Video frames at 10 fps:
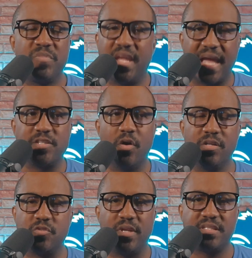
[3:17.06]
They got
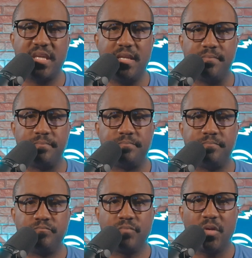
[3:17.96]
dogs on their team.
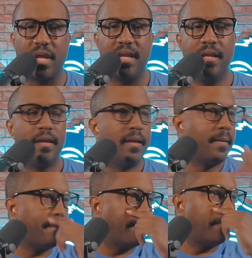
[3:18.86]
Okay.
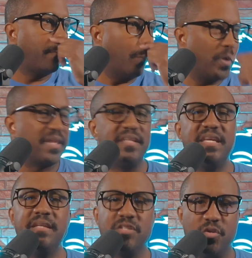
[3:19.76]
What they
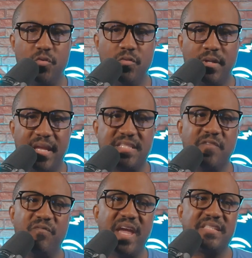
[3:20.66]
didn't do is
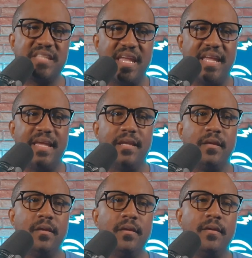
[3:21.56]
invest
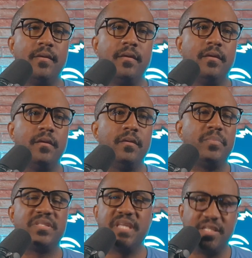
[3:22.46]
in
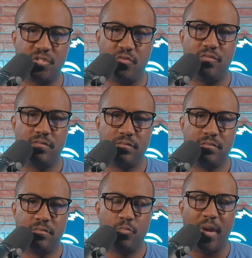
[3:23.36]
potential,
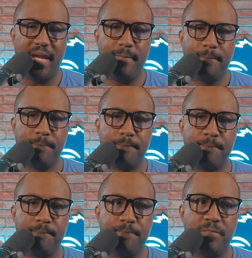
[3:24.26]
right?
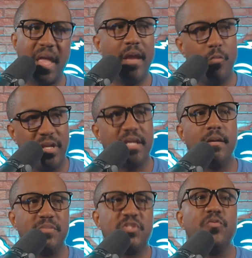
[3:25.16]
When it
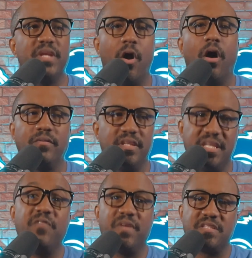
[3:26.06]
comes to the
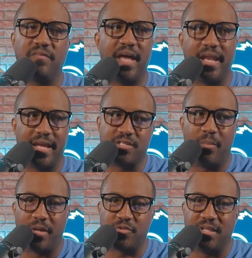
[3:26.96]
defensive line. I ain't
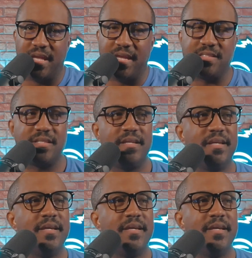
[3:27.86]
talking about Trey Lance.